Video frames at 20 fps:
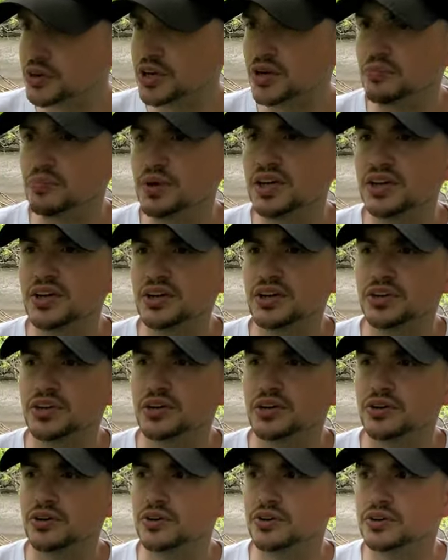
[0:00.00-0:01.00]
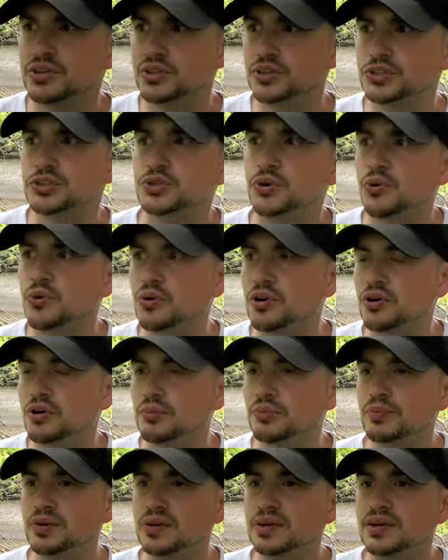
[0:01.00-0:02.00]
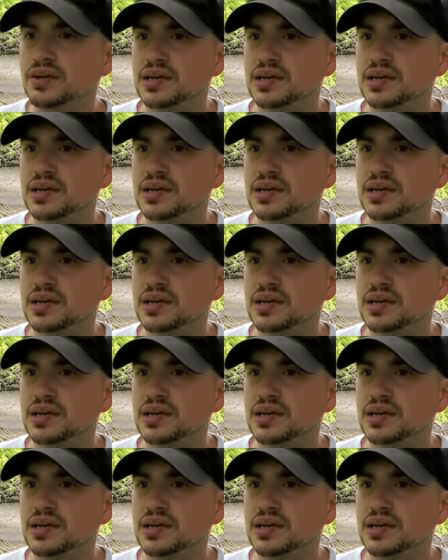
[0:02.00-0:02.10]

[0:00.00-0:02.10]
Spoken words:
you'd be in your dorm,